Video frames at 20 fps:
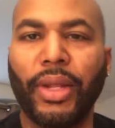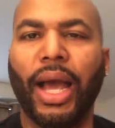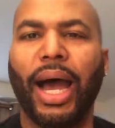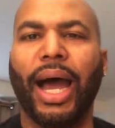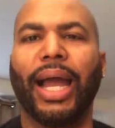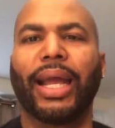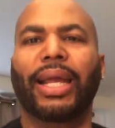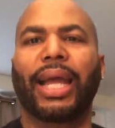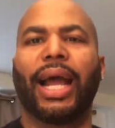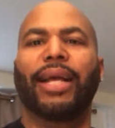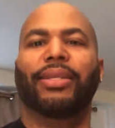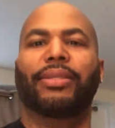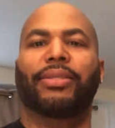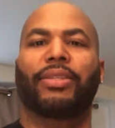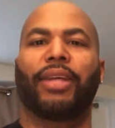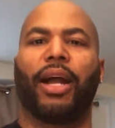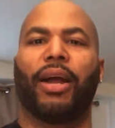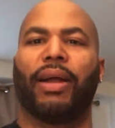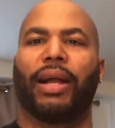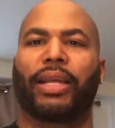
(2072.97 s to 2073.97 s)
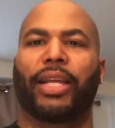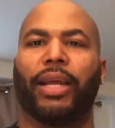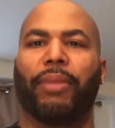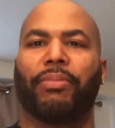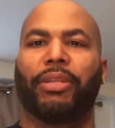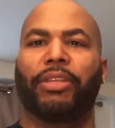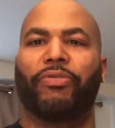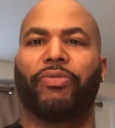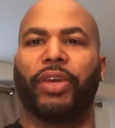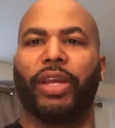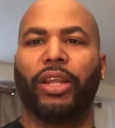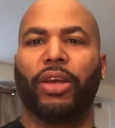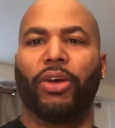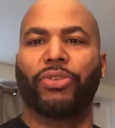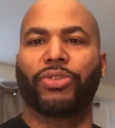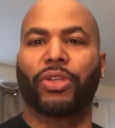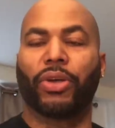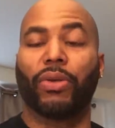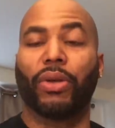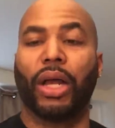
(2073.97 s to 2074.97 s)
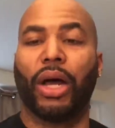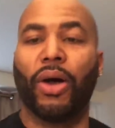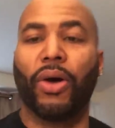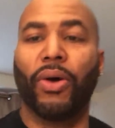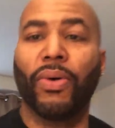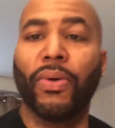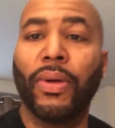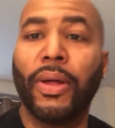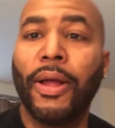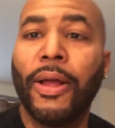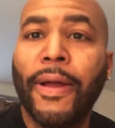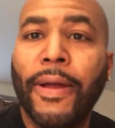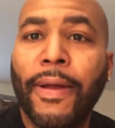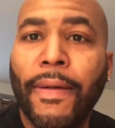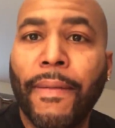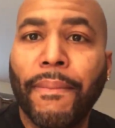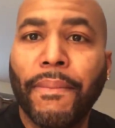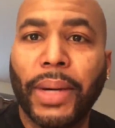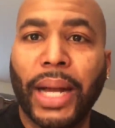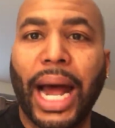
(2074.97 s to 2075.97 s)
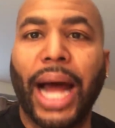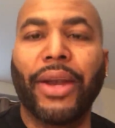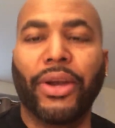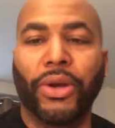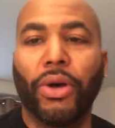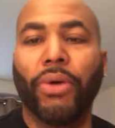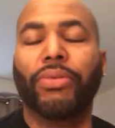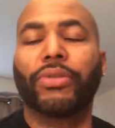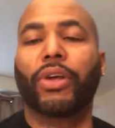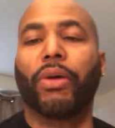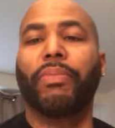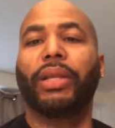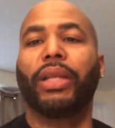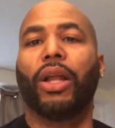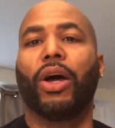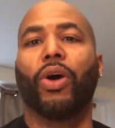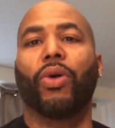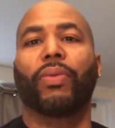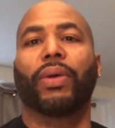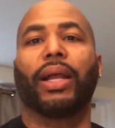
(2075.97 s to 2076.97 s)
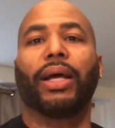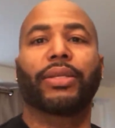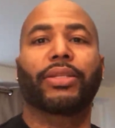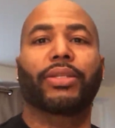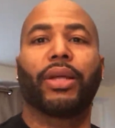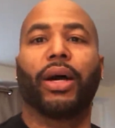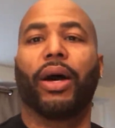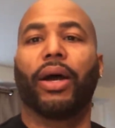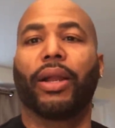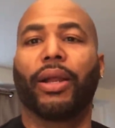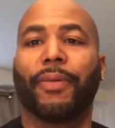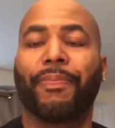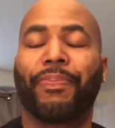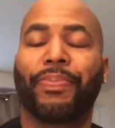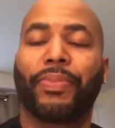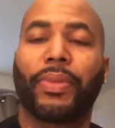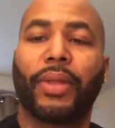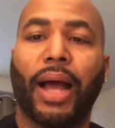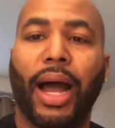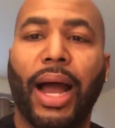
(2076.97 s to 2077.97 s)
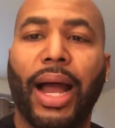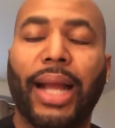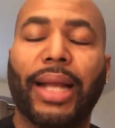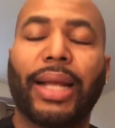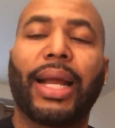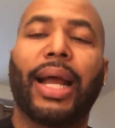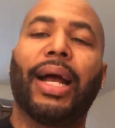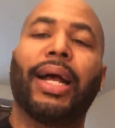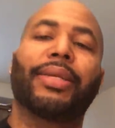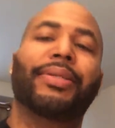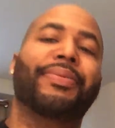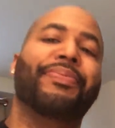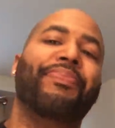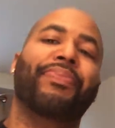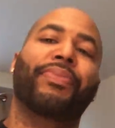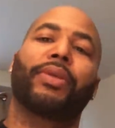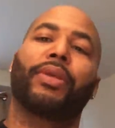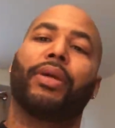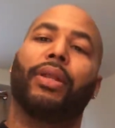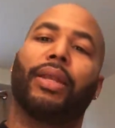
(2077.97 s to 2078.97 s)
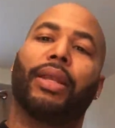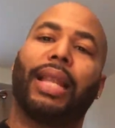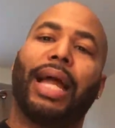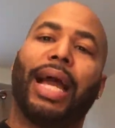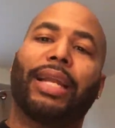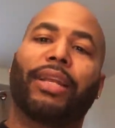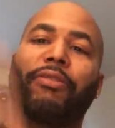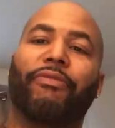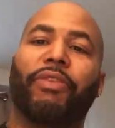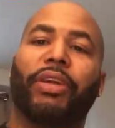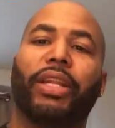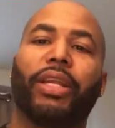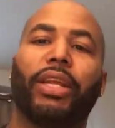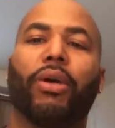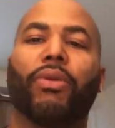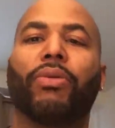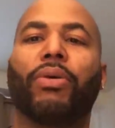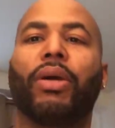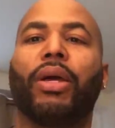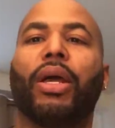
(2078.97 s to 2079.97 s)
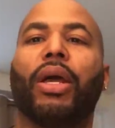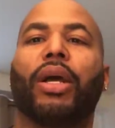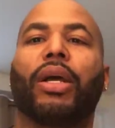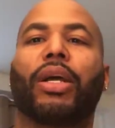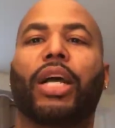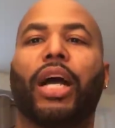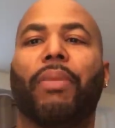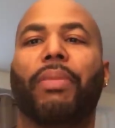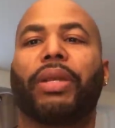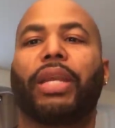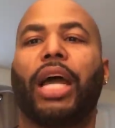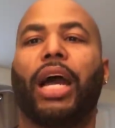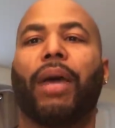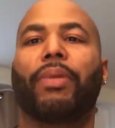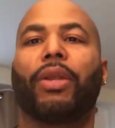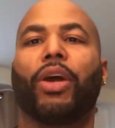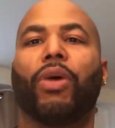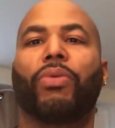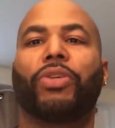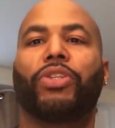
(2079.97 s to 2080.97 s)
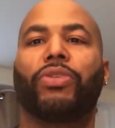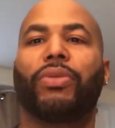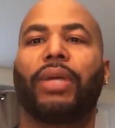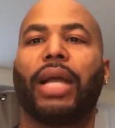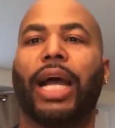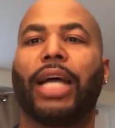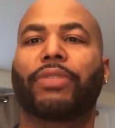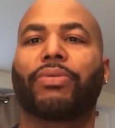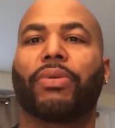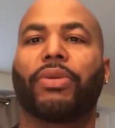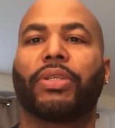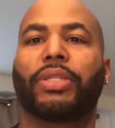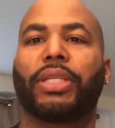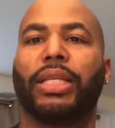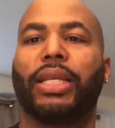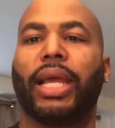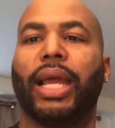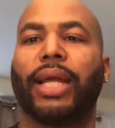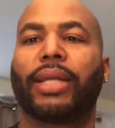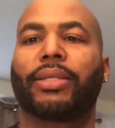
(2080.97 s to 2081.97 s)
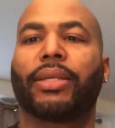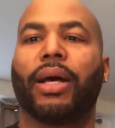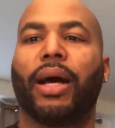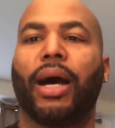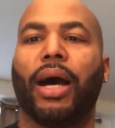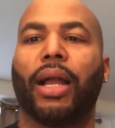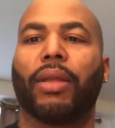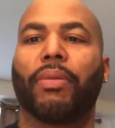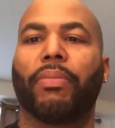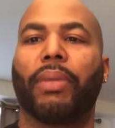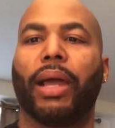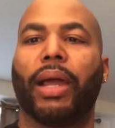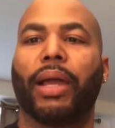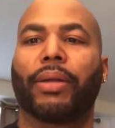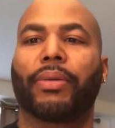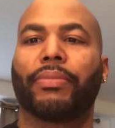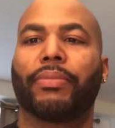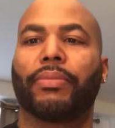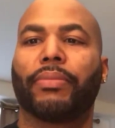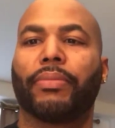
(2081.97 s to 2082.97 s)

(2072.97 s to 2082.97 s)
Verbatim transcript: All right, guys. Sorry I kept this video so long, but I knew it was going to be long when I started. All right, guys. Like the video. Comment down below what you guys want to see next. Holla back.